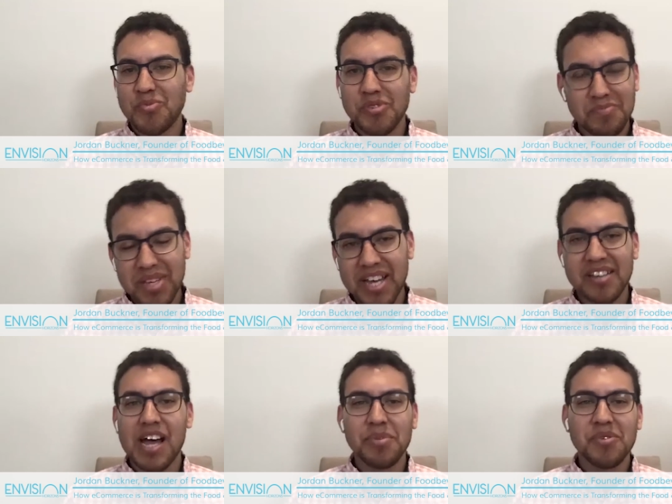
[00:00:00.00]
wouldn't be
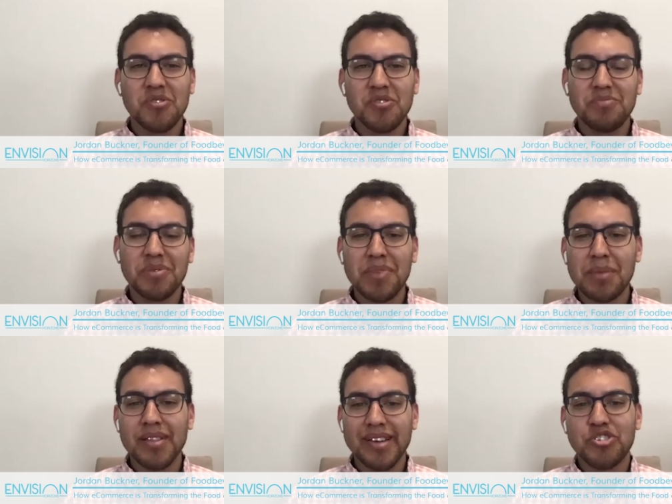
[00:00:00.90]
economical, but
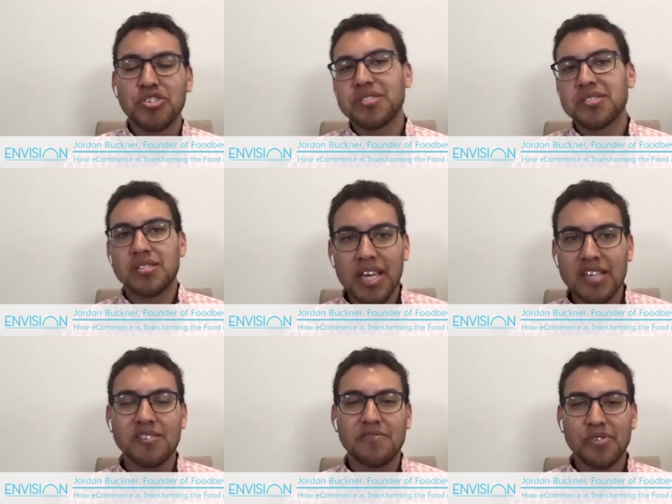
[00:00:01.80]
maybe like just to
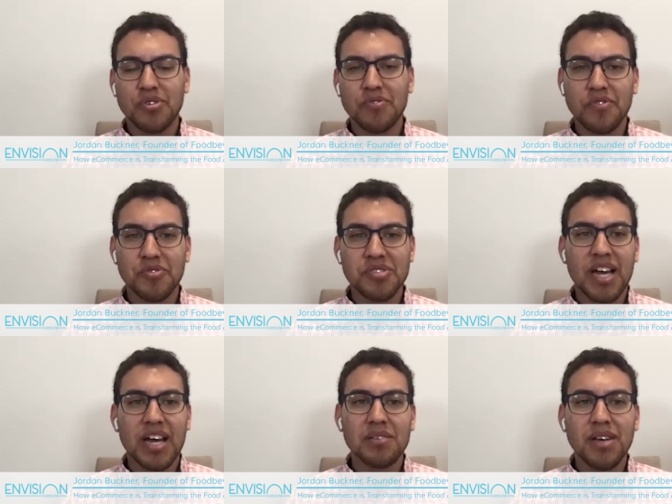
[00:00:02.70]
taste it for your first
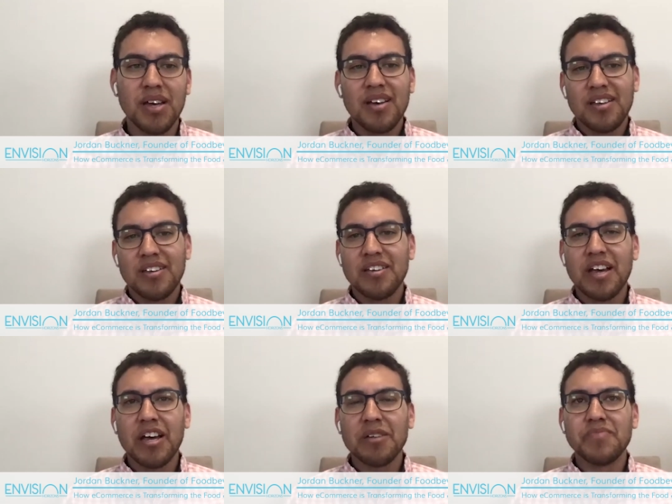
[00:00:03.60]
time.
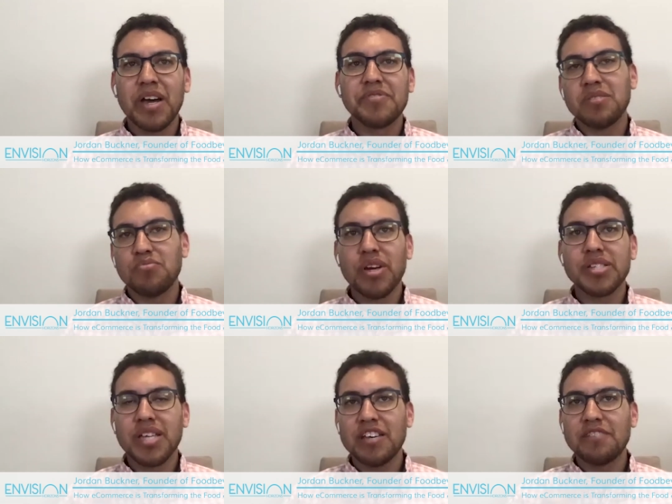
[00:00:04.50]
I've seen
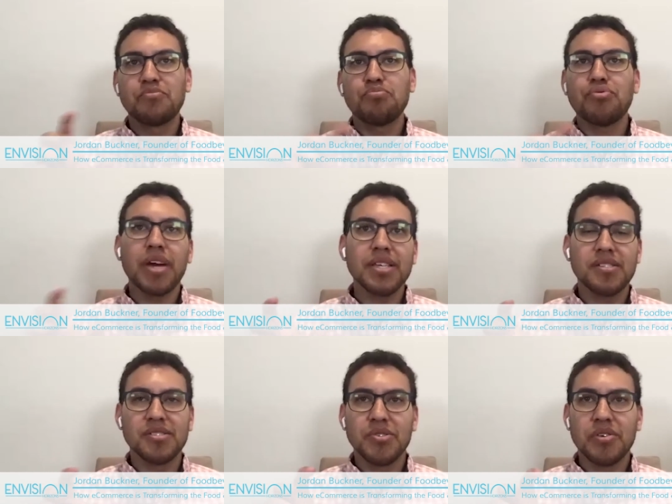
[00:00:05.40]
brands kind of price
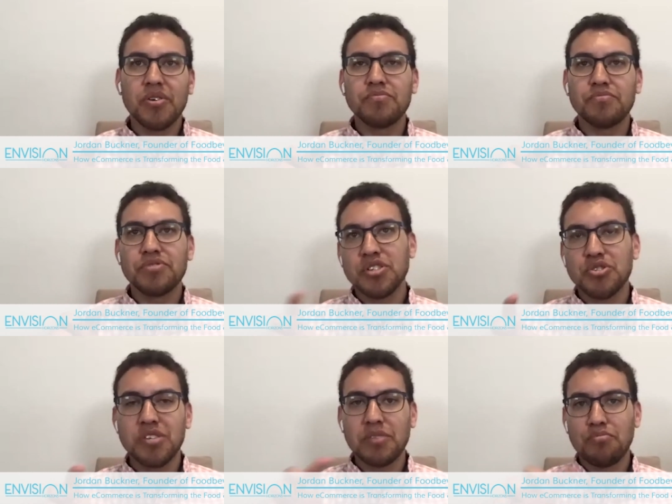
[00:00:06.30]
it so they're
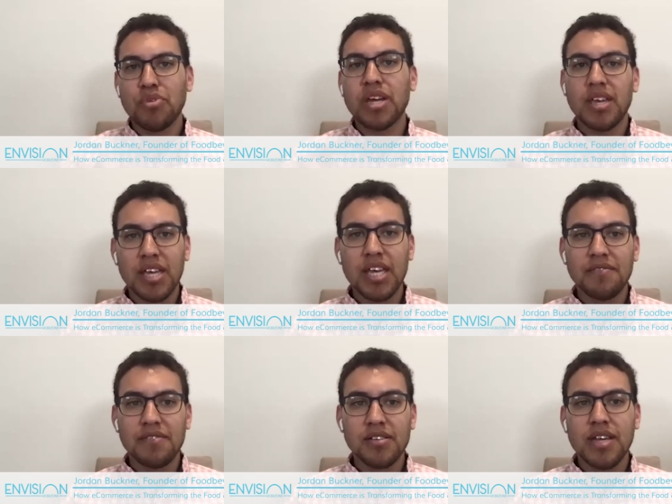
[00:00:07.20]
essentially breaking
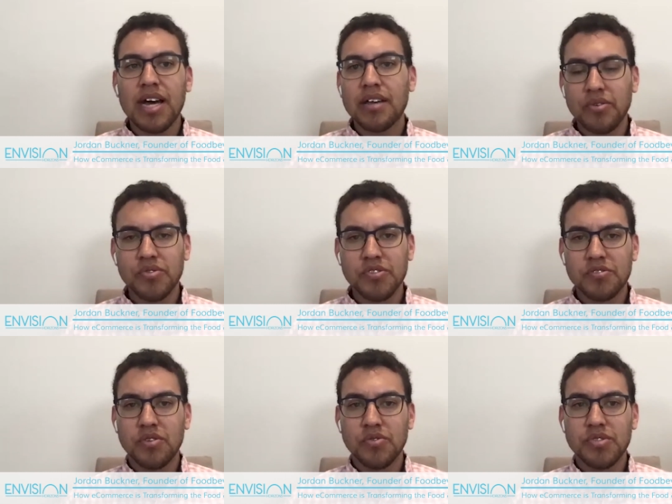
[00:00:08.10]
even on those
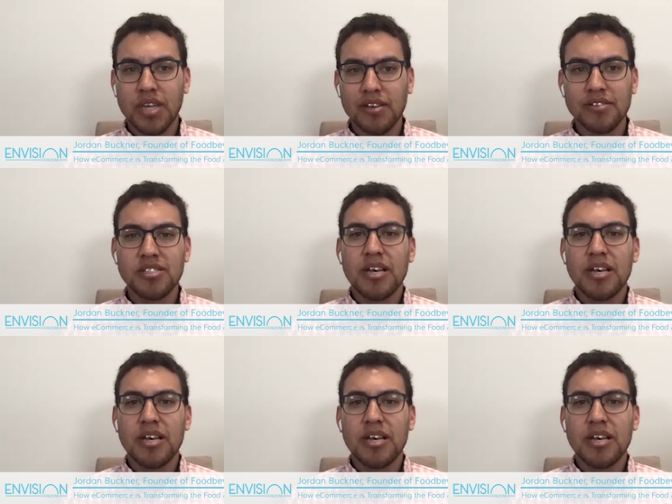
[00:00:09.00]
sales,